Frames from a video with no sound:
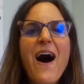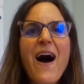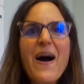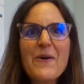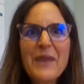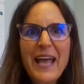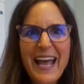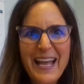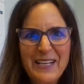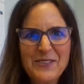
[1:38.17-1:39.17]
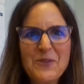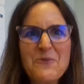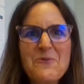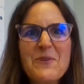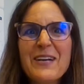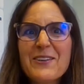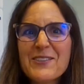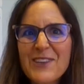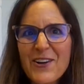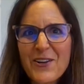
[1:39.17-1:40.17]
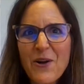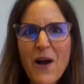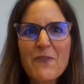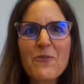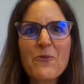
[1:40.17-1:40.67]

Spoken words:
Okay, so we are starting off